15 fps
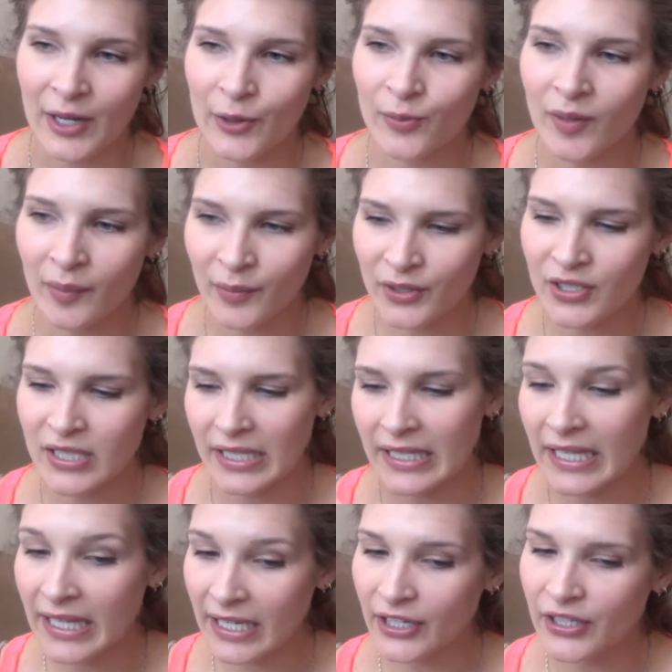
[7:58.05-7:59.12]
remember just like
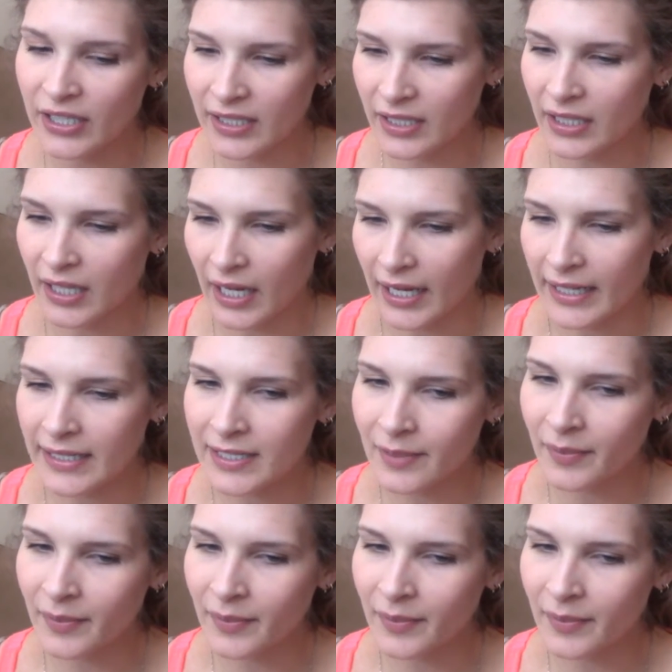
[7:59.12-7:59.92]
hearing the lines and